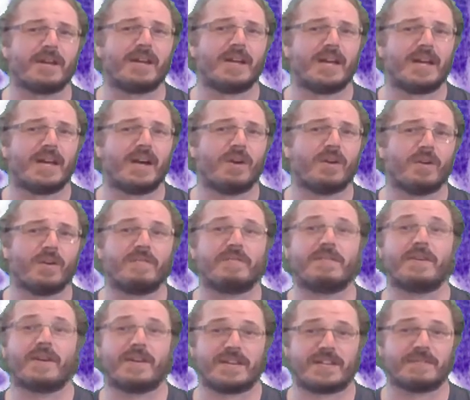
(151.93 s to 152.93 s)
or a
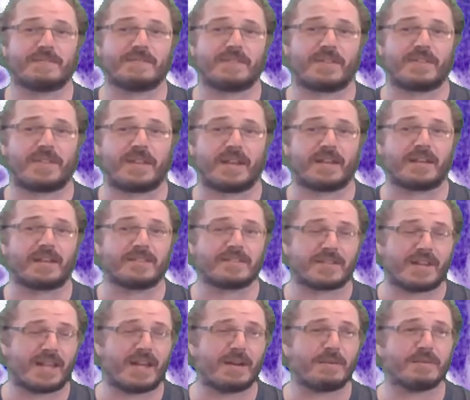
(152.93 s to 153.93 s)
very different thing. So
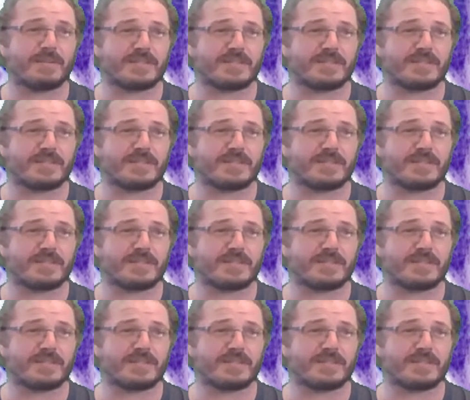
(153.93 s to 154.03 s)
that was